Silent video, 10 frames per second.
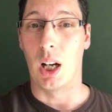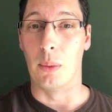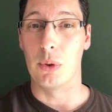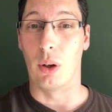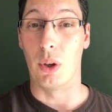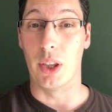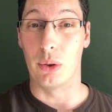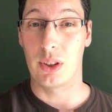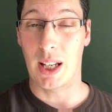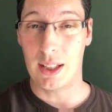So I want
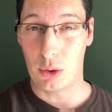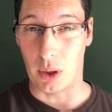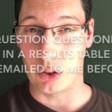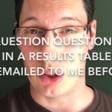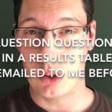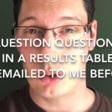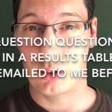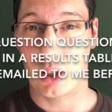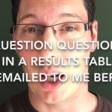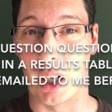those 10
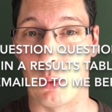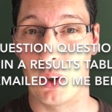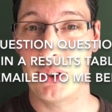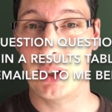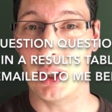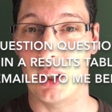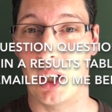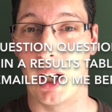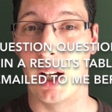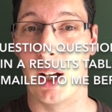questions, and I want it
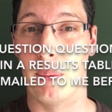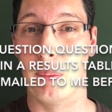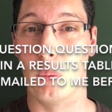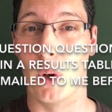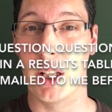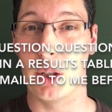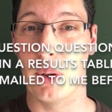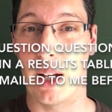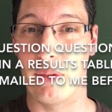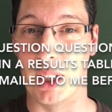where you
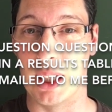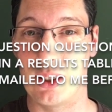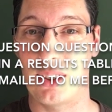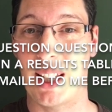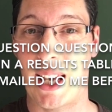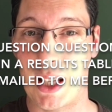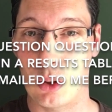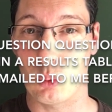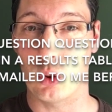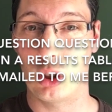have at least
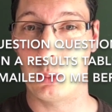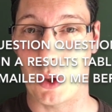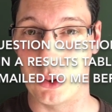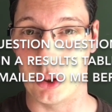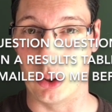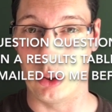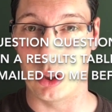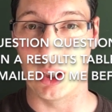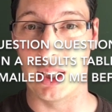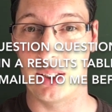10 responses. So
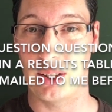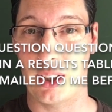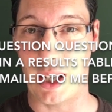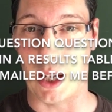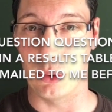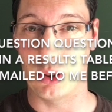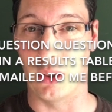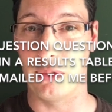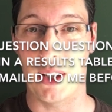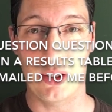you're going to need to send it out
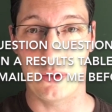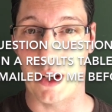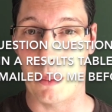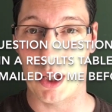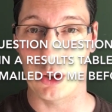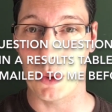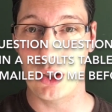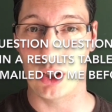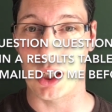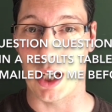to friends and family as many
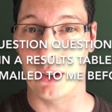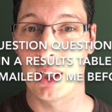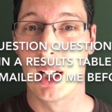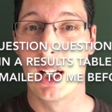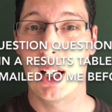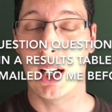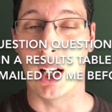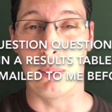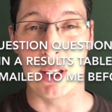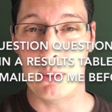as you can,
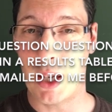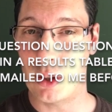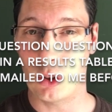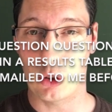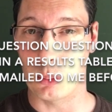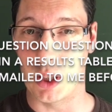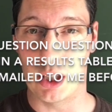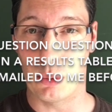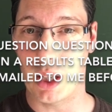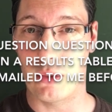email, social
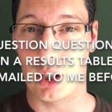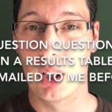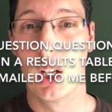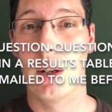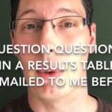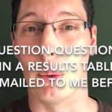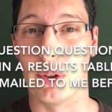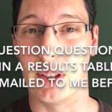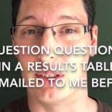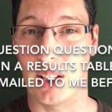media, whatever. But I
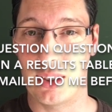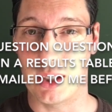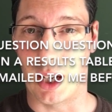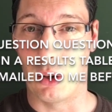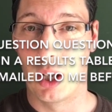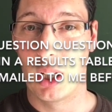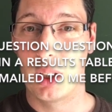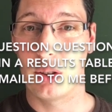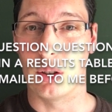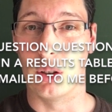want it sent out
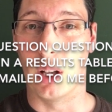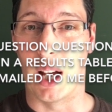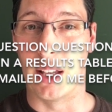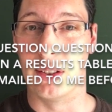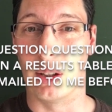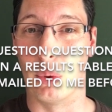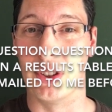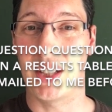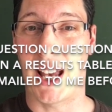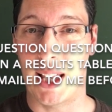and I
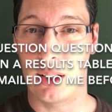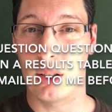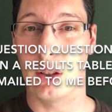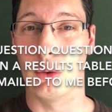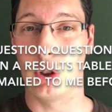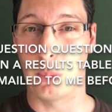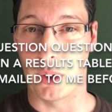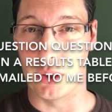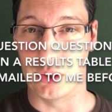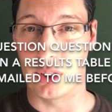want 10
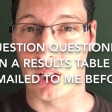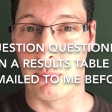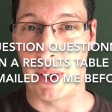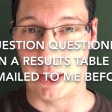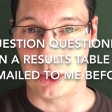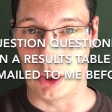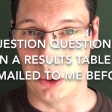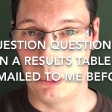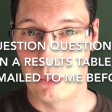respondents to come back to you.